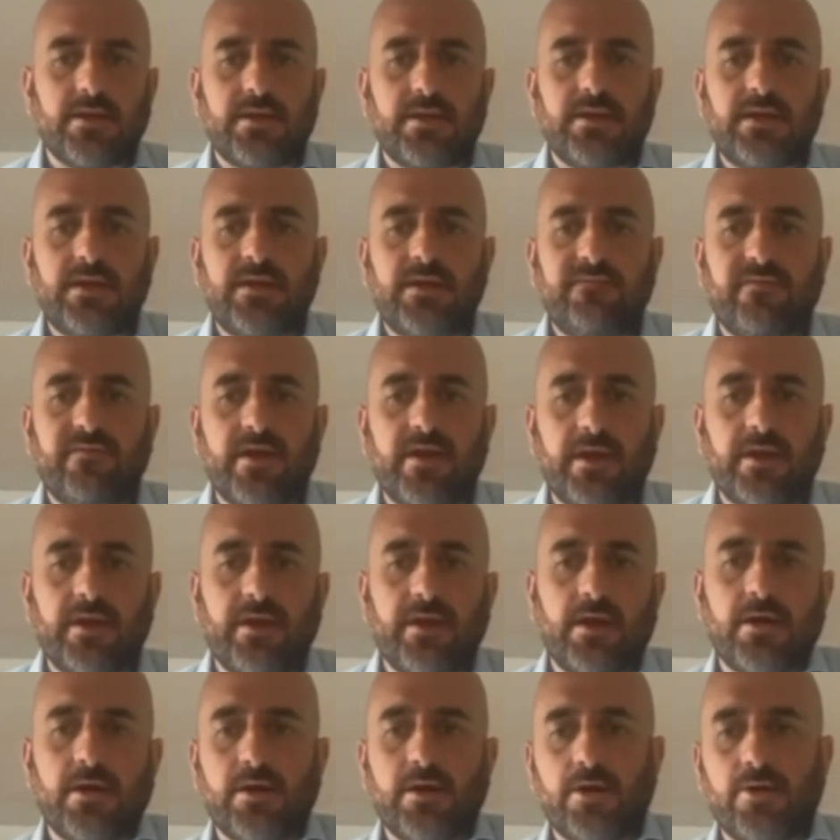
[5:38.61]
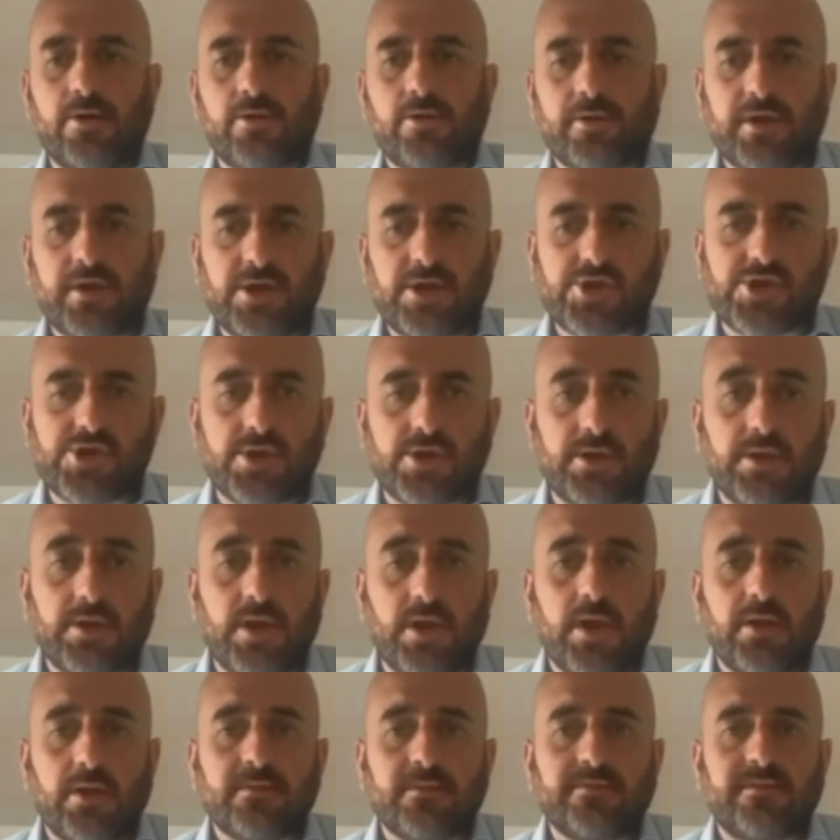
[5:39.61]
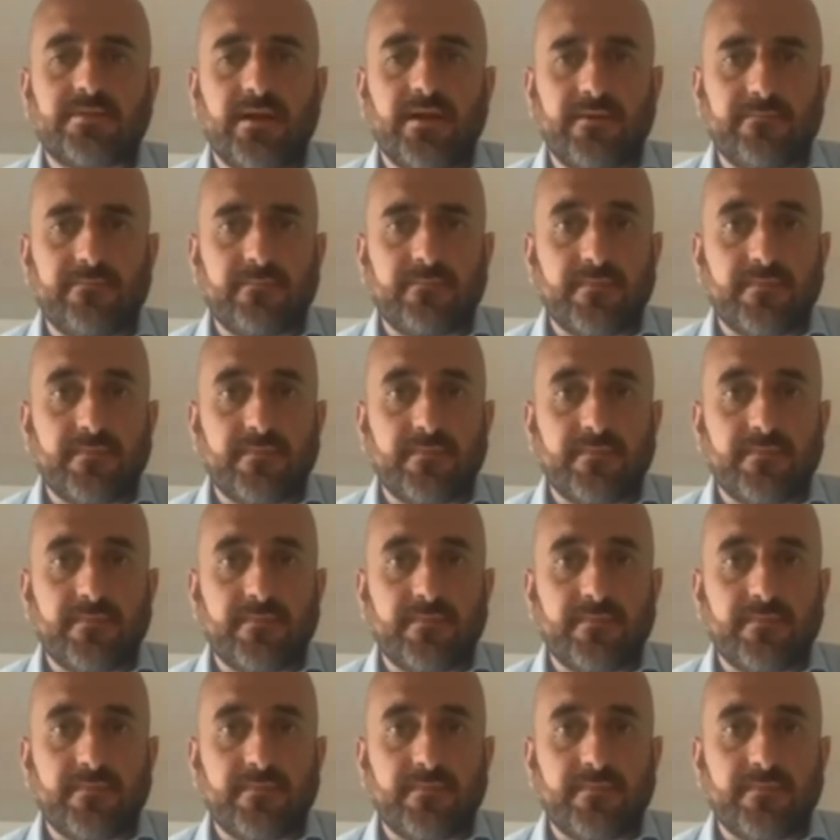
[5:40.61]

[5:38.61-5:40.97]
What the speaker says: even reaching the